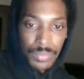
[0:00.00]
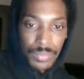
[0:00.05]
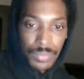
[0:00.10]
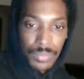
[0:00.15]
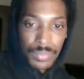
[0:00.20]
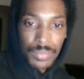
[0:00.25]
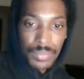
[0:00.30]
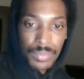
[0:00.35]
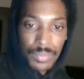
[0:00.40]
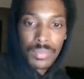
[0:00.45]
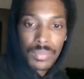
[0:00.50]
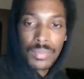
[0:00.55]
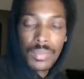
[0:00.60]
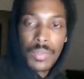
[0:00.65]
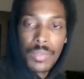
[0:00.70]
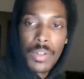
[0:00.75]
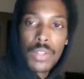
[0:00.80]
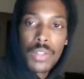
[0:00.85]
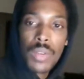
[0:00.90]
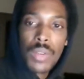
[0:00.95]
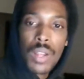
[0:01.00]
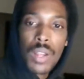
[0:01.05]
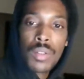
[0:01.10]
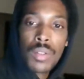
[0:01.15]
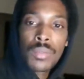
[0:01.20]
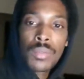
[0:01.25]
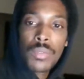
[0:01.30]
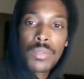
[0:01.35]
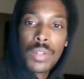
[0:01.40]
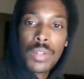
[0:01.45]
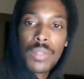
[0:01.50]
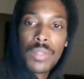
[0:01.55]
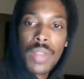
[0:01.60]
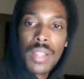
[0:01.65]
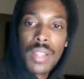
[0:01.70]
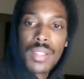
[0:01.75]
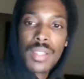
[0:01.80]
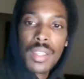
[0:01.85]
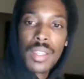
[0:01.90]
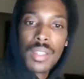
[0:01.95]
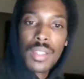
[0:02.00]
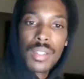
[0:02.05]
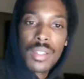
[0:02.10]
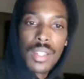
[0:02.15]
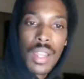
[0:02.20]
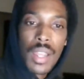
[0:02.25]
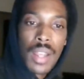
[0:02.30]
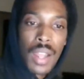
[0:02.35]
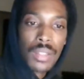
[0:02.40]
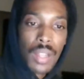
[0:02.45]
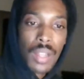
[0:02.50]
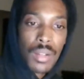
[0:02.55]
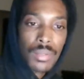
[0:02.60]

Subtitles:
First round, 45 seconds. He got knocked out.